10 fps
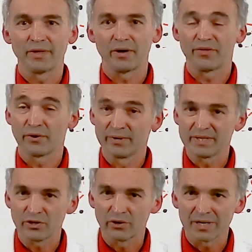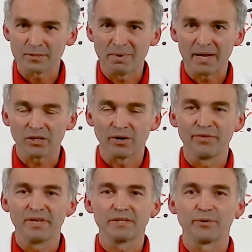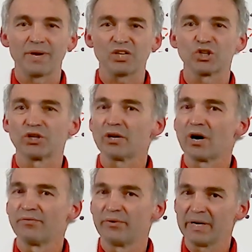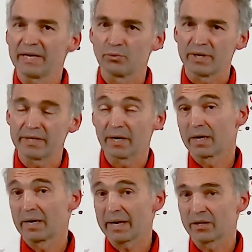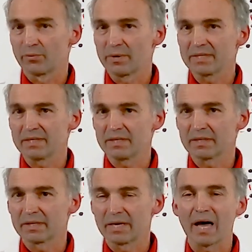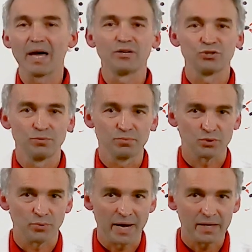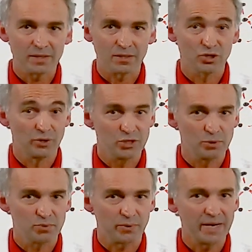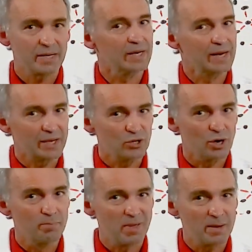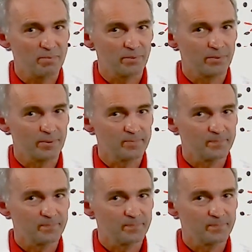the theoretical aspect of the interaction of a liquid, like a resin, and a substrate, solid substrate, like a paper.